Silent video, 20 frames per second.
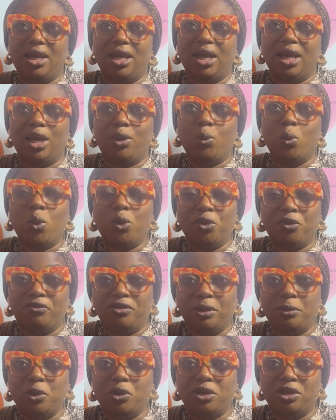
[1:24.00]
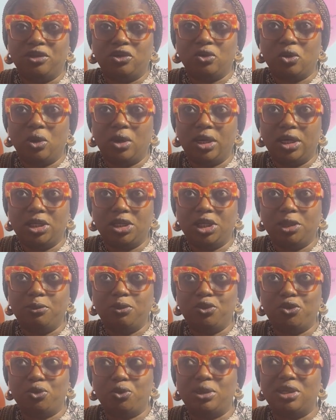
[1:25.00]
and one of them got a scholarship
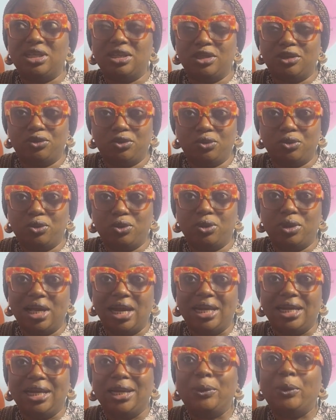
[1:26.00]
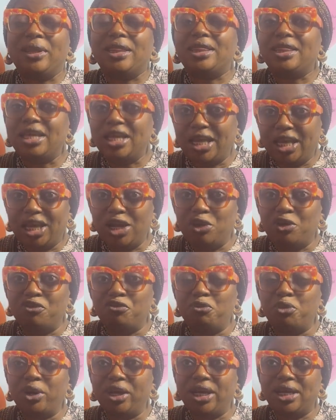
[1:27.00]
to another school, and they were thinking
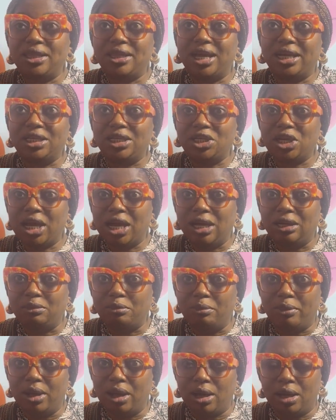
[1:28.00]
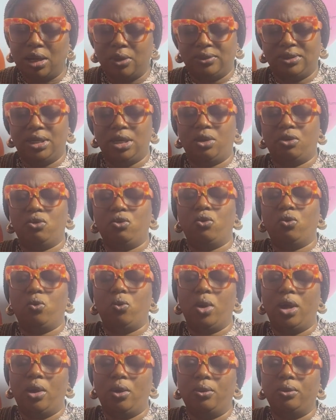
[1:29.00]
of bringing that child back." And I was like, "Oh,
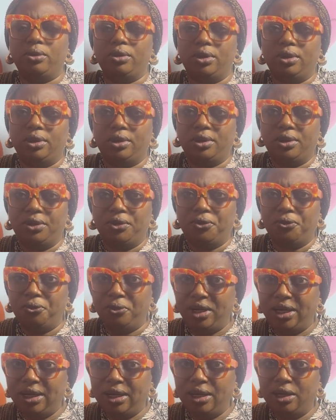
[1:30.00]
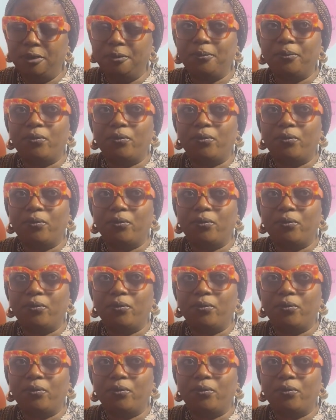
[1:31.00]
wow, really?"